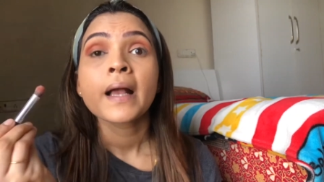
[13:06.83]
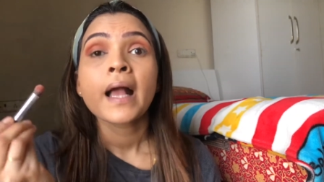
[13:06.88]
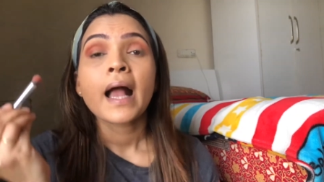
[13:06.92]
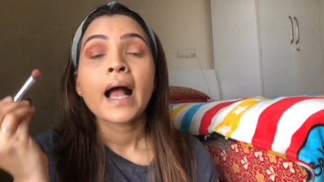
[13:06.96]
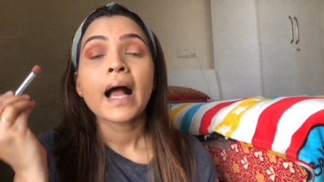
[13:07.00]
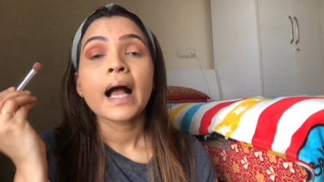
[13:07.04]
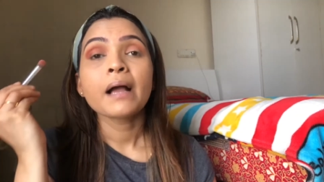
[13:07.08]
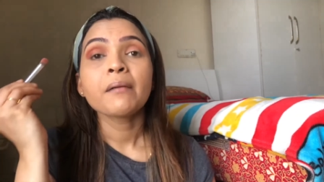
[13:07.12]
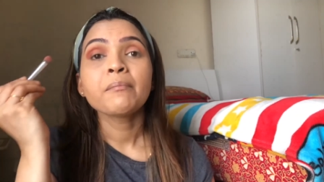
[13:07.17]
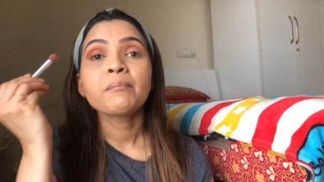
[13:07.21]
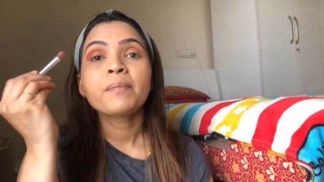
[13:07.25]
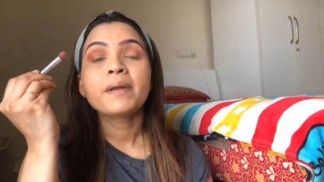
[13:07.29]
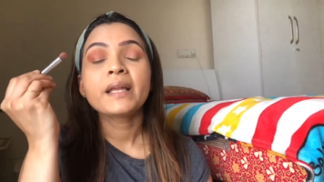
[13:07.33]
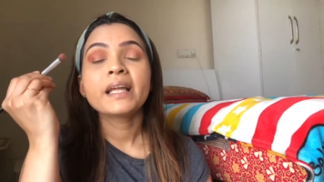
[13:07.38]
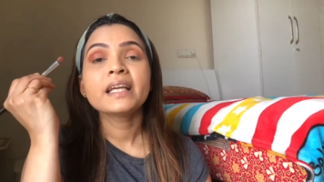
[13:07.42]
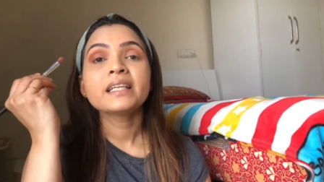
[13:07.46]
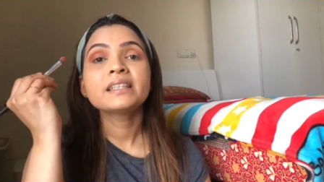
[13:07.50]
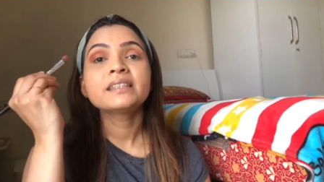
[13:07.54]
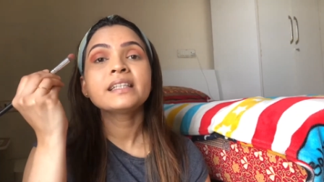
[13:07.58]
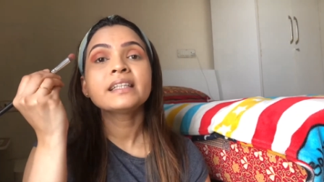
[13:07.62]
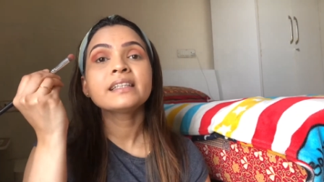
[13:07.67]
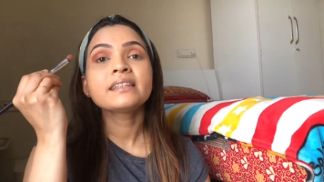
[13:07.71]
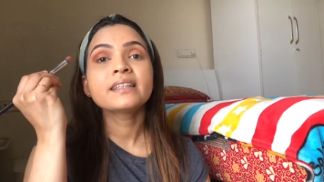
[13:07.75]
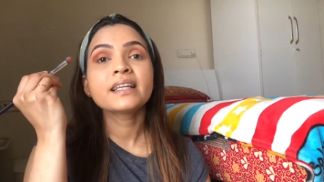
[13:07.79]
I'm
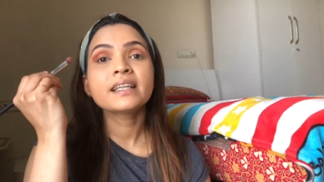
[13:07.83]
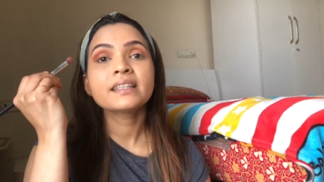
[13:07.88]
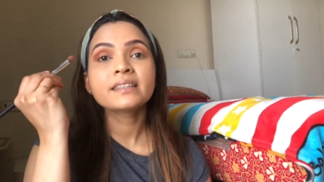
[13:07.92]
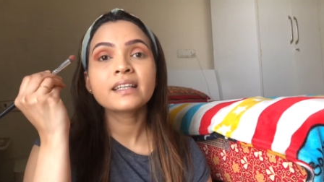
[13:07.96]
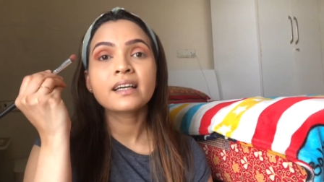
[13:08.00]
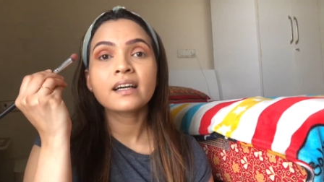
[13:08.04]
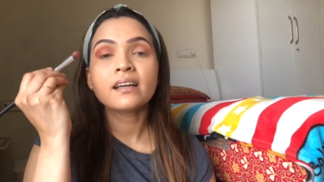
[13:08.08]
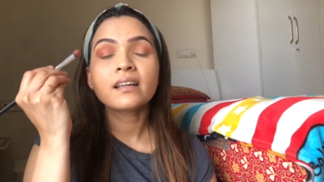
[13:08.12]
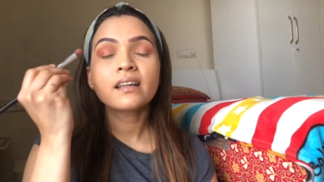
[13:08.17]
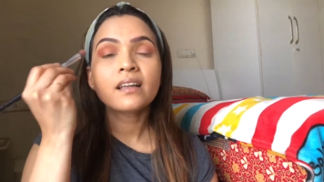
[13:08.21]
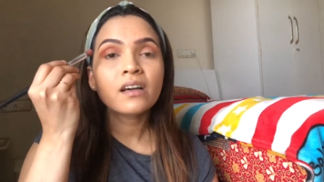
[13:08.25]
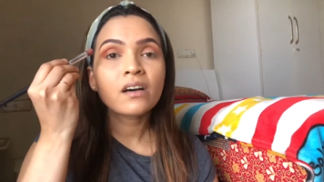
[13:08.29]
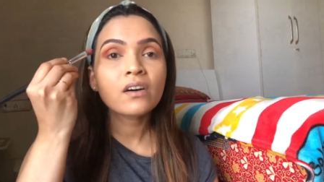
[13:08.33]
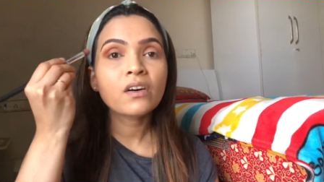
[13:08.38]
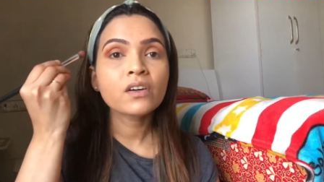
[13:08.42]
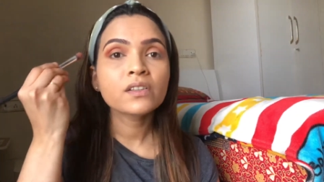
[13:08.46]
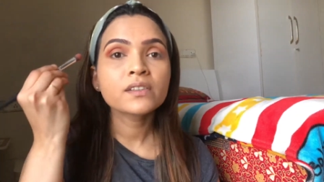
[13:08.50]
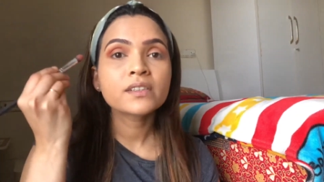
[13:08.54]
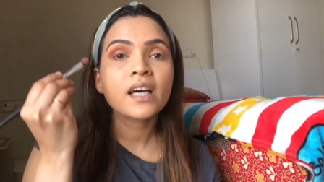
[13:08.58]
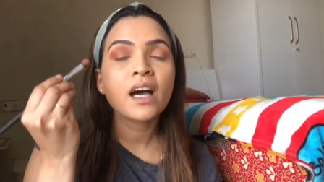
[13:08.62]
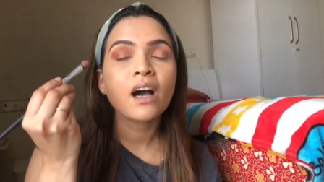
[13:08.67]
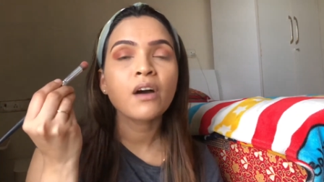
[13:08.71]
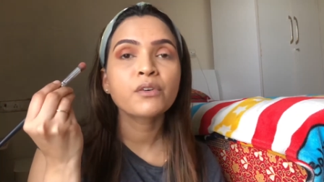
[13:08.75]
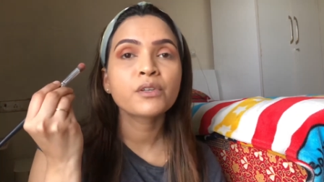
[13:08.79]
placing that color
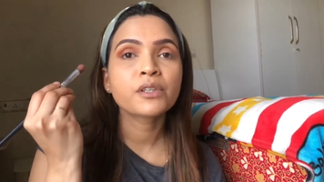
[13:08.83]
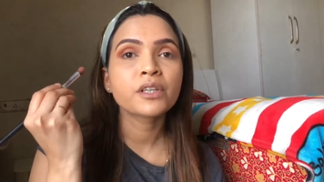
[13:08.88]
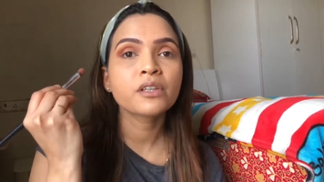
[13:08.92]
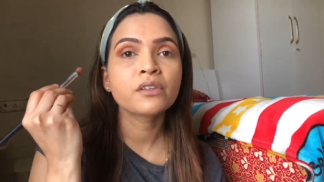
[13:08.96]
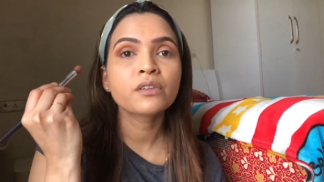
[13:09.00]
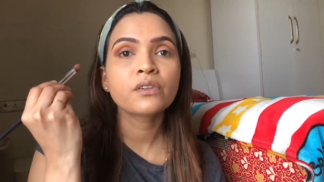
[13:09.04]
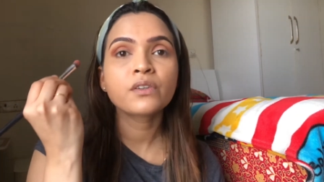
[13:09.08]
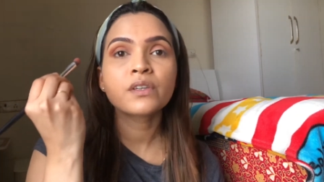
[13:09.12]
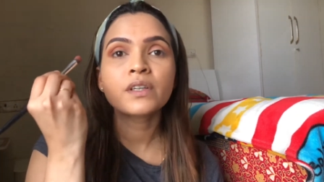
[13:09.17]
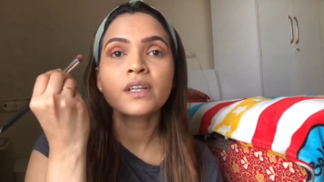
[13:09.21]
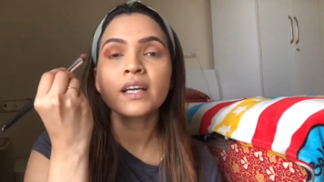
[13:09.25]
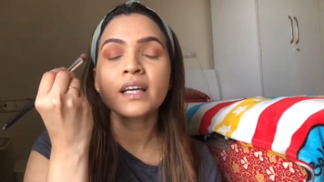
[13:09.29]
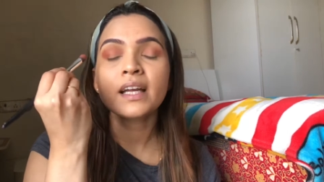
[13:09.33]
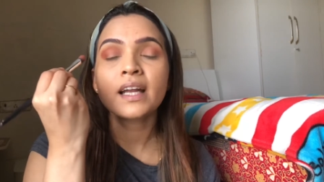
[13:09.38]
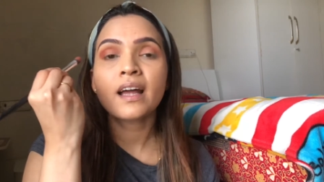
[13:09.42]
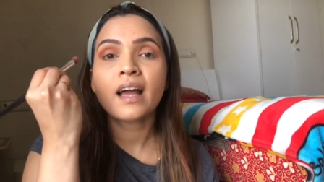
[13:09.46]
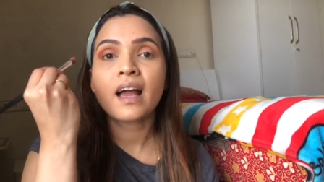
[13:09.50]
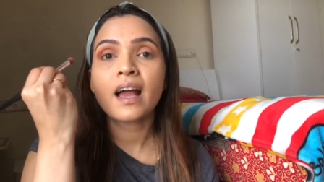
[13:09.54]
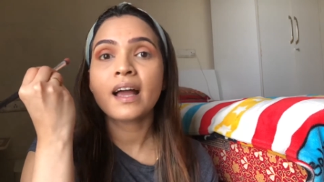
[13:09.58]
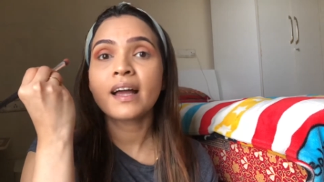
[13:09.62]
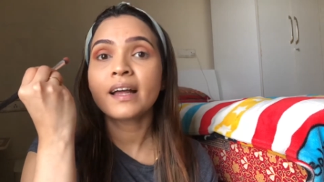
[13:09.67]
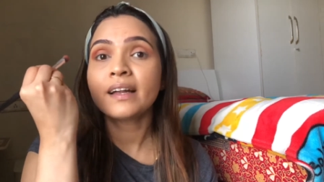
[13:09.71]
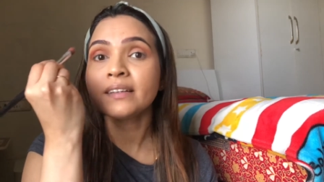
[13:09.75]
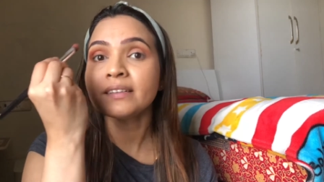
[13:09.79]
on the outer corner
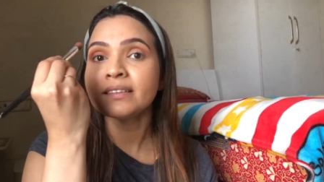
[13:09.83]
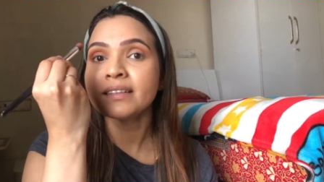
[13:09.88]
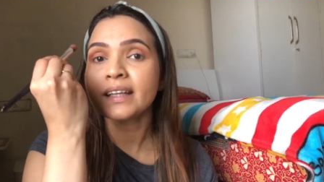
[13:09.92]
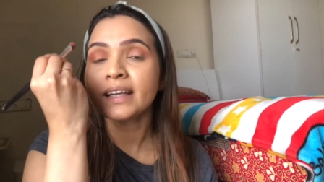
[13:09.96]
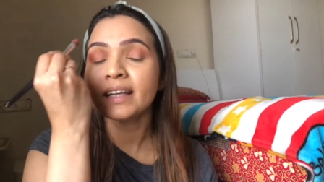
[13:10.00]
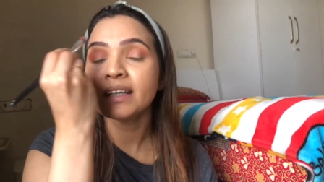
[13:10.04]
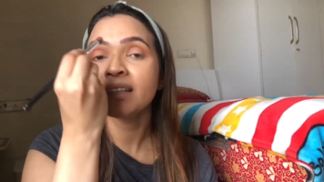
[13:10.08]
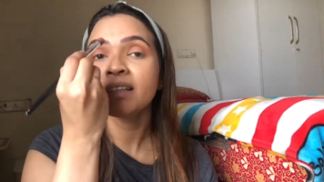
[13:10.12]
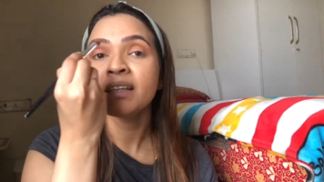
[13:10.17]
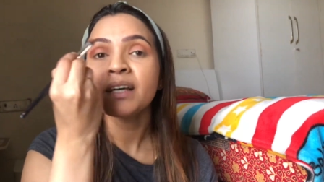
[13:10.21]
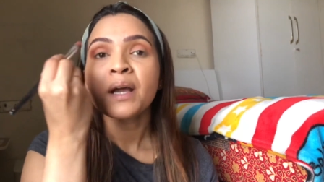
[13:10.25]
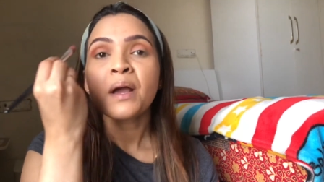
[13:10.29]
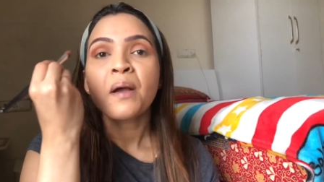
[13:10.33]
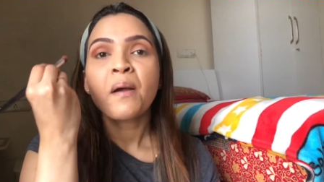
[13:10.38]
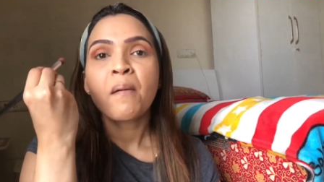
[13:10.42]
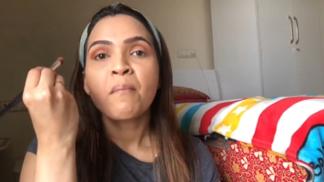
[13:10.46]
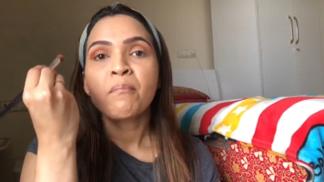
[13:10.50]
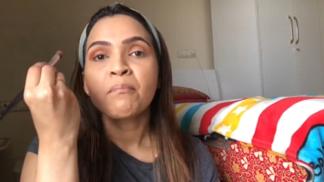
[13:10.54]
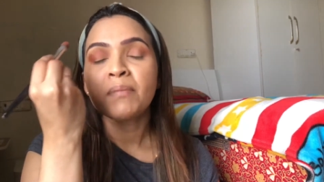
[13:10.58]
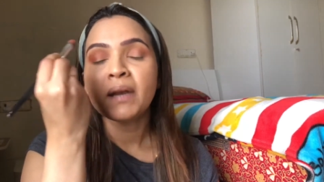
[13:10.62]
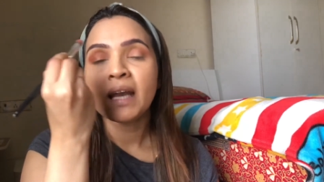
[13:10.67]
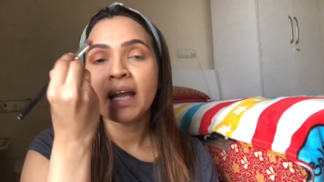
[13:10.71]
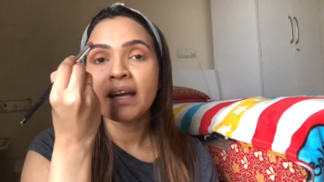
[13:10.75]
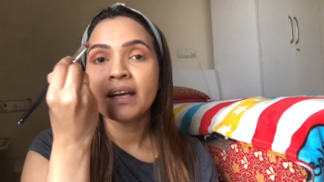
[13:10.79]
and then
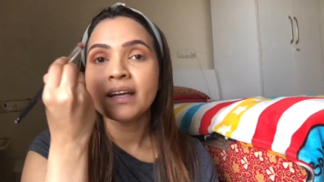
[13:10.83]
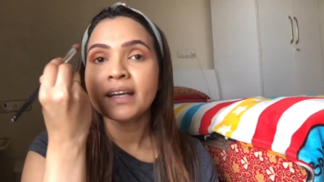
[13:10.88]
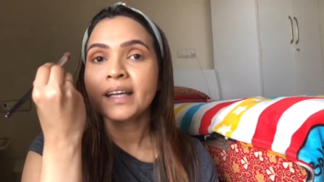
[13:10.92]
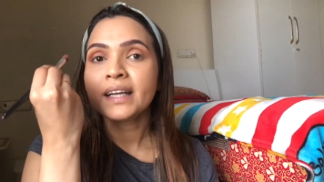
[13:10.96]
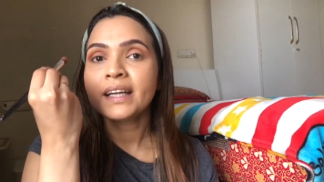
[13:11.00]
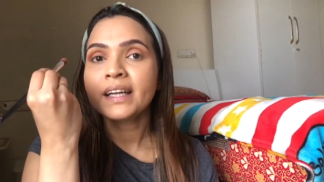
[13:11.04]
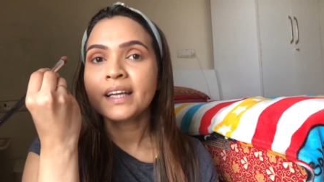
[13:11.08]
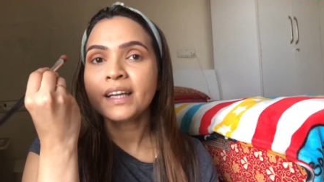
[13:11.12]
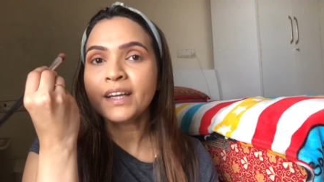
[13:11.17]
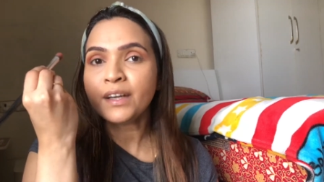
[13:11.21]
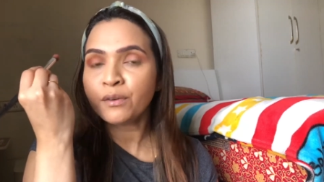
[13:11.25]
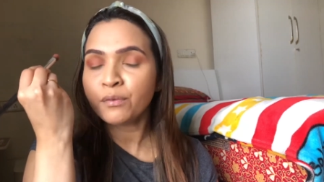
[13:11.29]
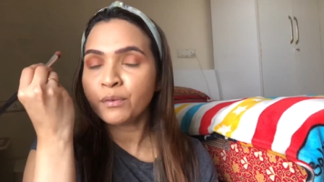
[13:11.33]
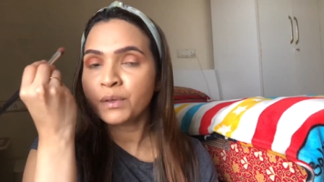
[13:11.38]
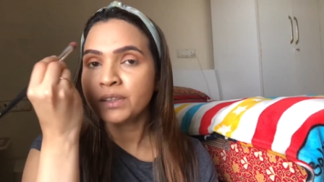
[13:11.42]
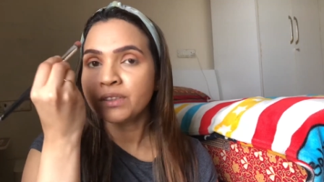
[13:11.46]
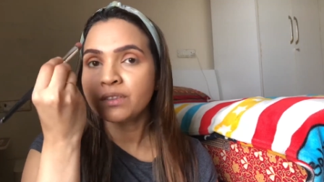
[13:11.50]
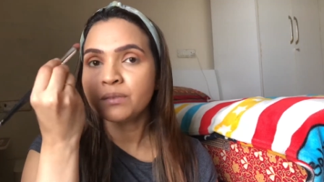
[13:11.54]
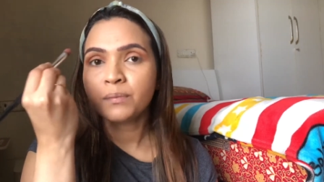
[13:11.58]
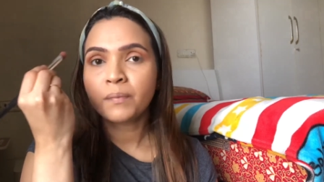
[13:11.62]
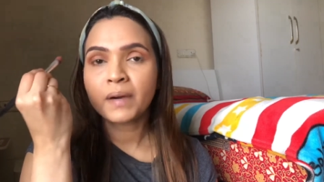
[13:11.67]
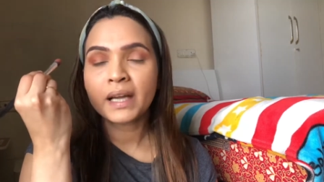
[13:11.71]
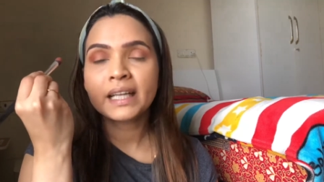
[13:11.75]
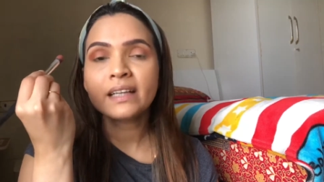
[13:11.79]
blending it
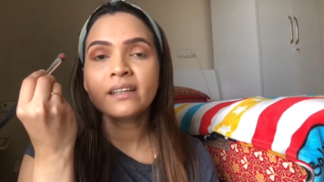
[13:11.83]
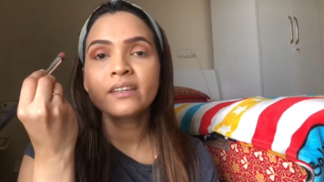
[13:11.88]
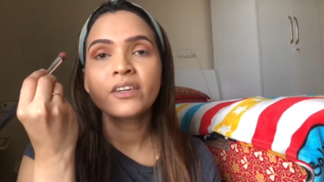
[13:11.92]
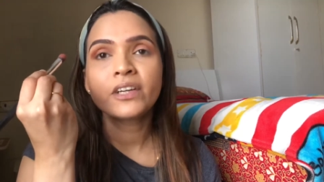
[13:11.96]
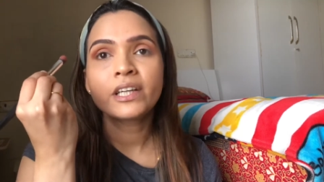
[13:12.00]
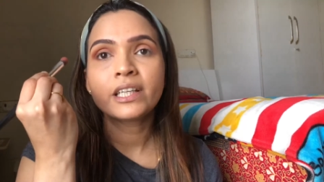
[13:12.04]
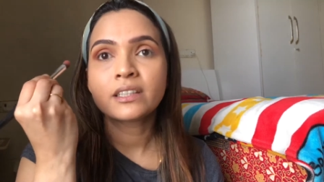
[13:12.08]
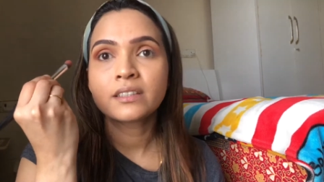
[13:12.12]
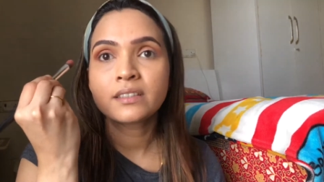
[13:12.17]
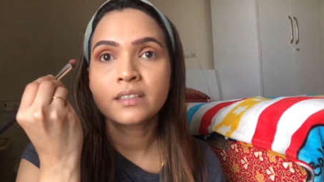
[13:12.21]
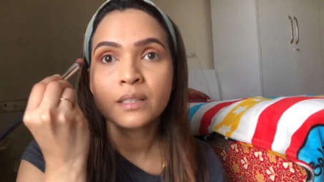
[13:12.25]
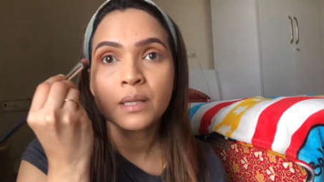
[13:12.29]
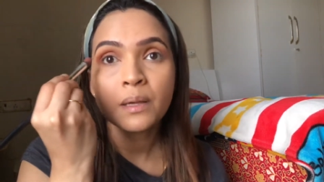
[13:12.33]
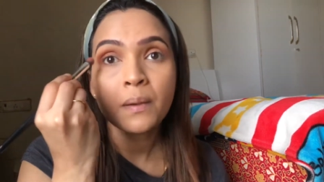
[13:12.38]
with my crease.